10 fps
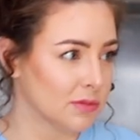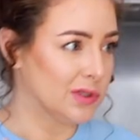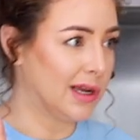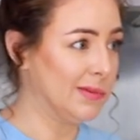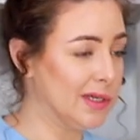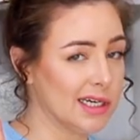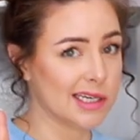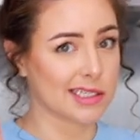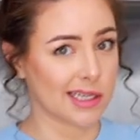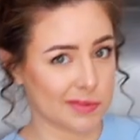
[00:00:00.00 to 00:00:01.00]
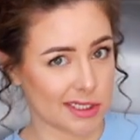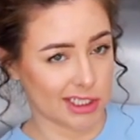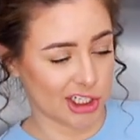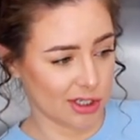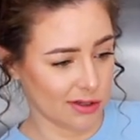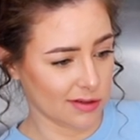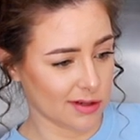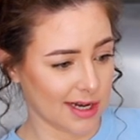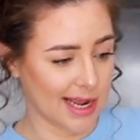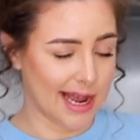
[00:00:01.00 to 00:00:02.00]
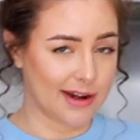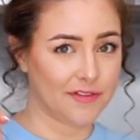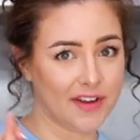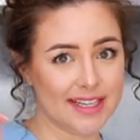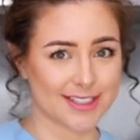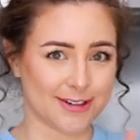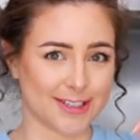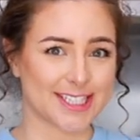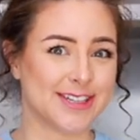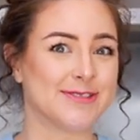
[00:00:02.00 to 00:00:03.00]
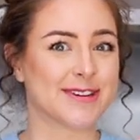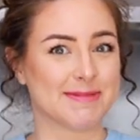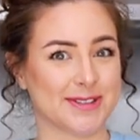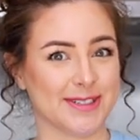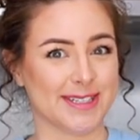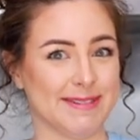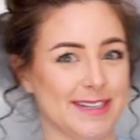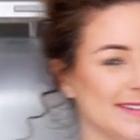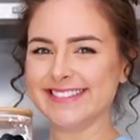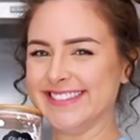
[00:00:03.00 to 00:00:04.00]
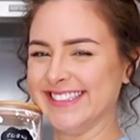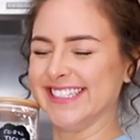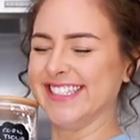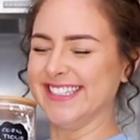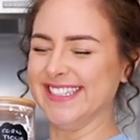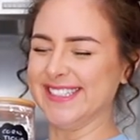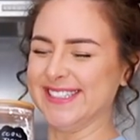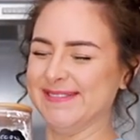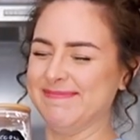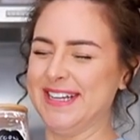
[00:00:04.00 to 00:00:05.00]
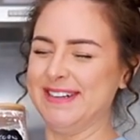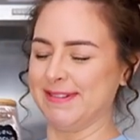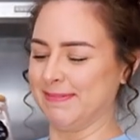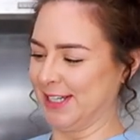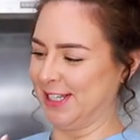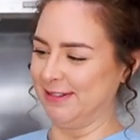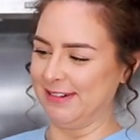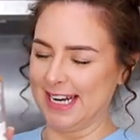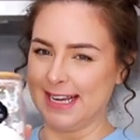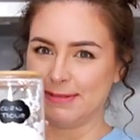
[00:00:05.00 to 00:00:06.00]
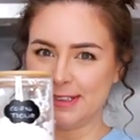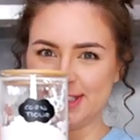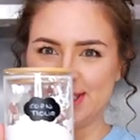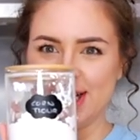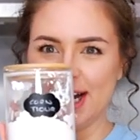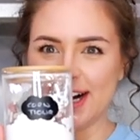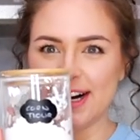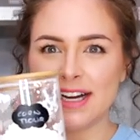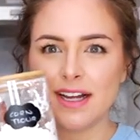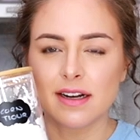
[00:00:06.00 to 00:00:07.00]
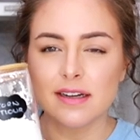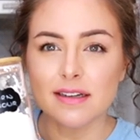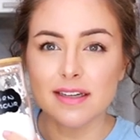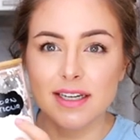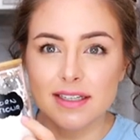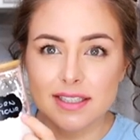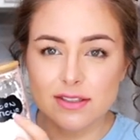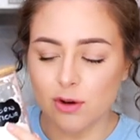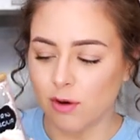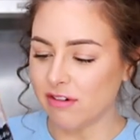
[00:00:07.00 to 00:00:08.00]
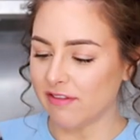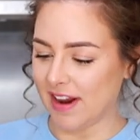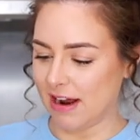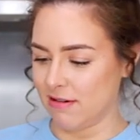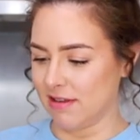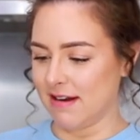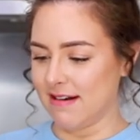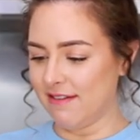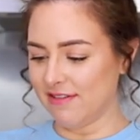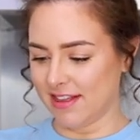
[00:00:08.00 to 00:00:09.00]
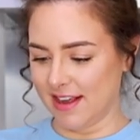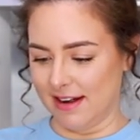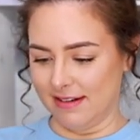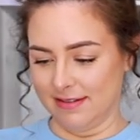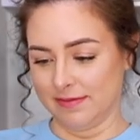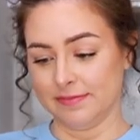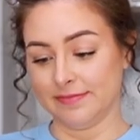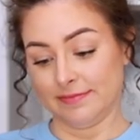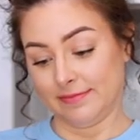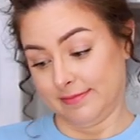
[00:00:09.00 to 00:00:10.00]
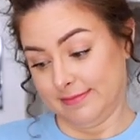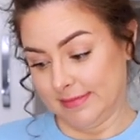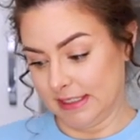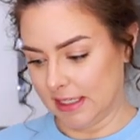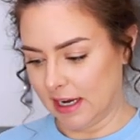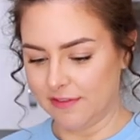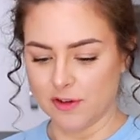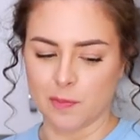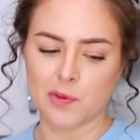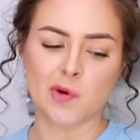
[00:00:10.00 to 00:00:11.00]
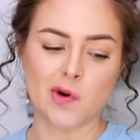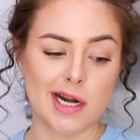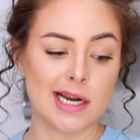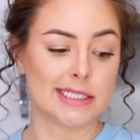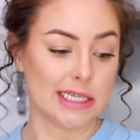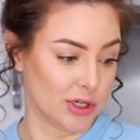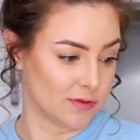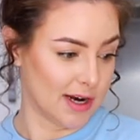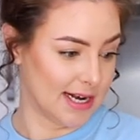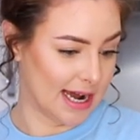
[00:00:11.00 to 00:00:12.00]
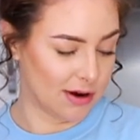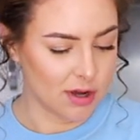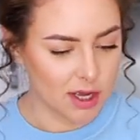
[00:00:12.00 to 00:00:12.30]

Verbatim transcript: so I'm going to substitute, and fingers crossed I know what I'm talking about. Look at me with my cute labeled jar. Look, it says corn flour on there and everything. I feel pretty good right now.